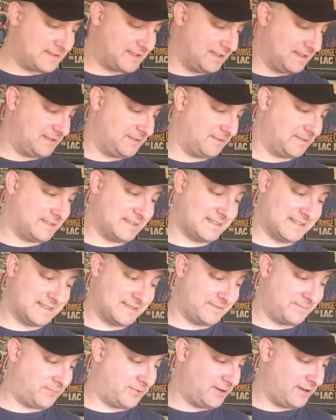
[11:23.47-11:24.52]
issue, because this is
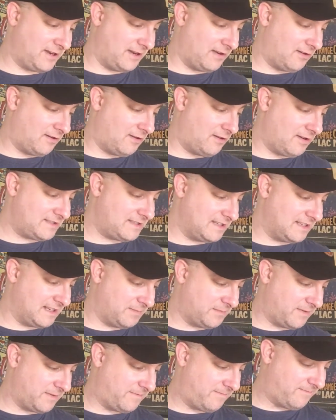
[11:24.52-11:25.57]
pretty. Haunted,
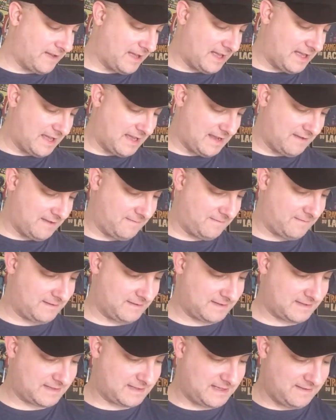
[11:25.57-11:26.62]
number 5.
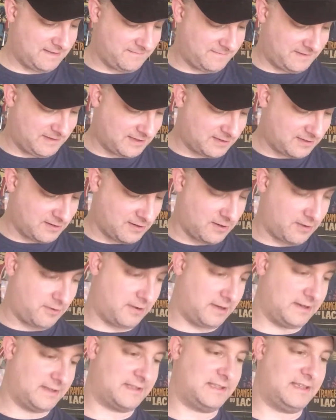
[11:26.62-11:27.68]
Steve Ditko
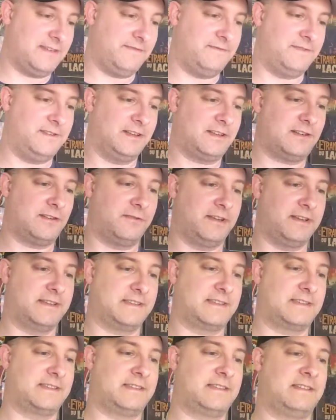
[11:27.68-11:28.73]
at his Steve
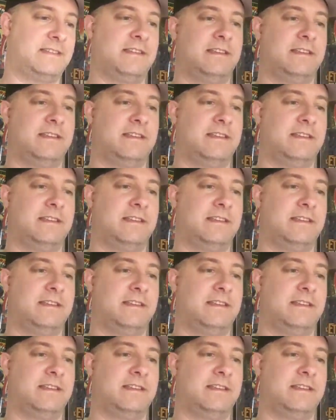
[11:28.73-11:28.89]
Ditkoiest.